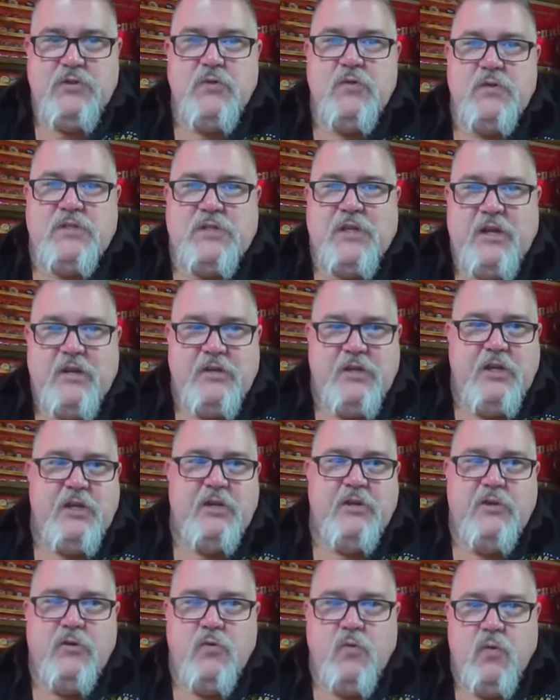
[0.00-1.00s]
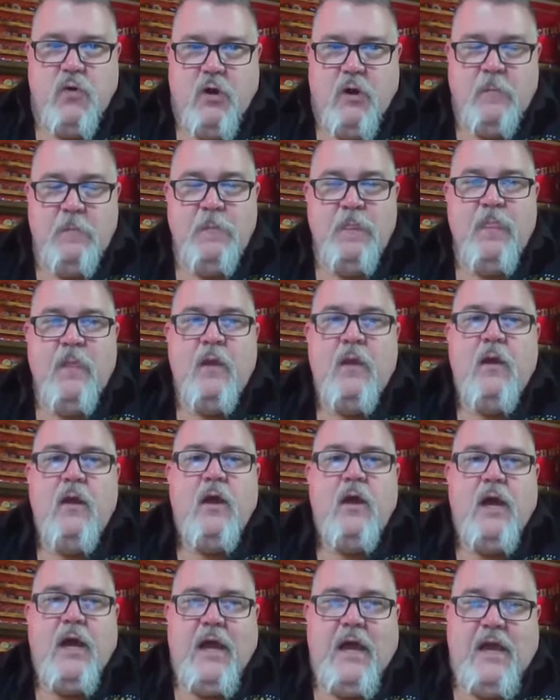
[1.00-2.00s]
who was there the yes. year you were.
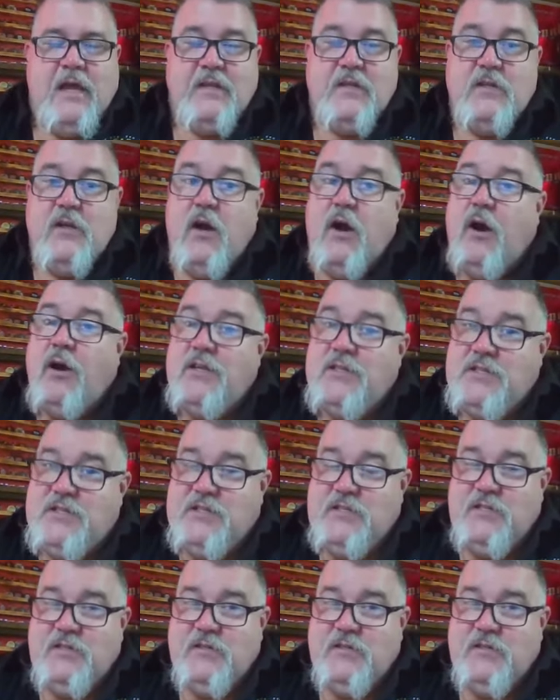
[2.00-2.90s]
Phenomenal. And Phenomenal.